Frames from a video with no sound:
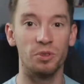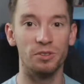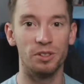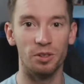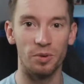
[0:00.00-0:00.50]

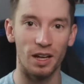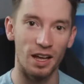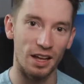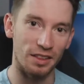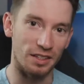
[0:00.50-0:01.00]

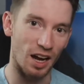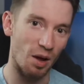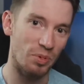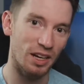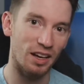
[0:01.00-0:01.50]
YouTube? The
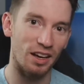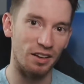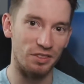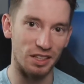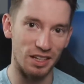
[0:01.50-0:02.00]
topic
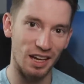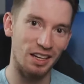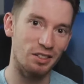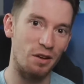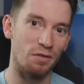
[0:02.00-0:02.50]
of
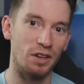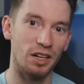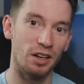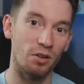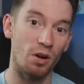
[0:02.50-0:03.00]
today's
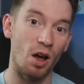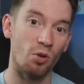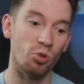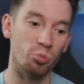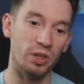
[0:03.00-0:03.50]
video
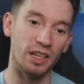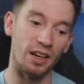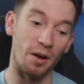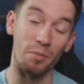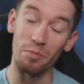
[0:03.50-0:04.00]
will
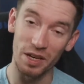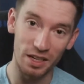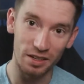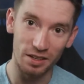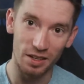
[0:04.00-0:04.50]
be
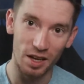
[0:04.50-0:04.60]
me